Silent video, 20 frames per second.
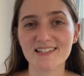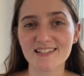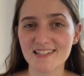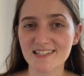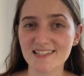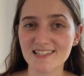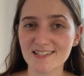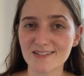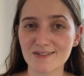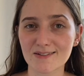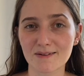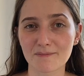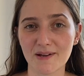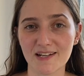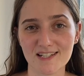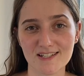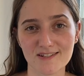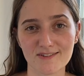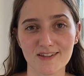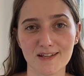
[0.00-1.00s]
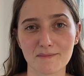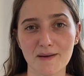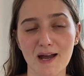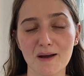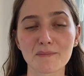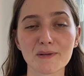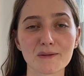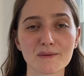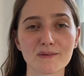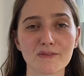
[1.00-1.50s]
just to make sure that I'm
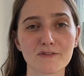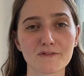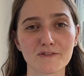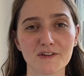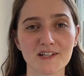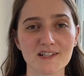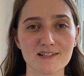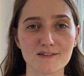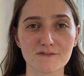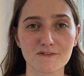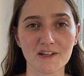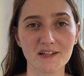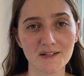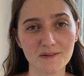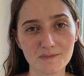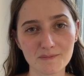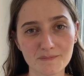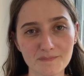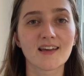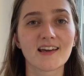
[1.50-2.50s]
happy with the finished fit.